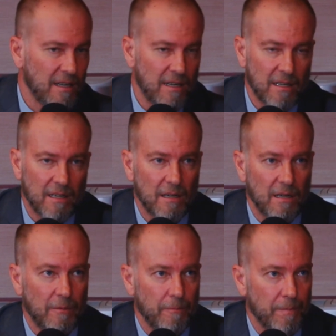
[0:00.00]

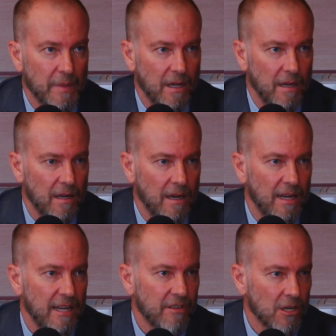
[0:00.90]

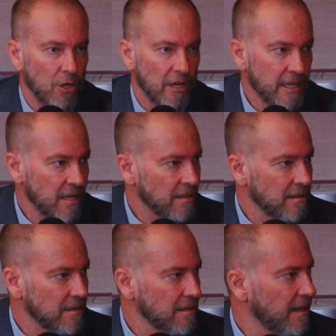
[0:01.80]
I have a colleague
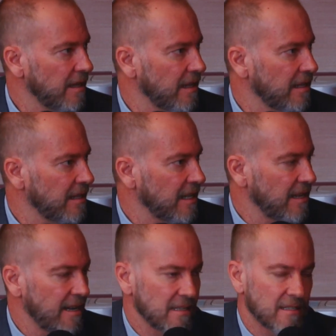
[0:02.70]
that
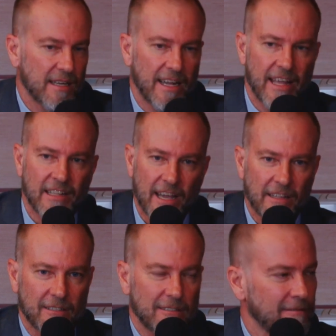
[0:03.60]
has a
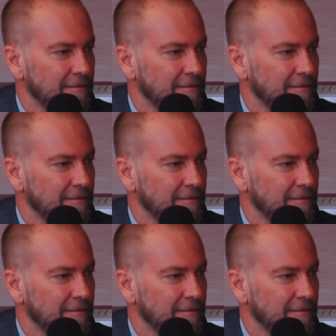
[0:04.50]
GAD-GAD,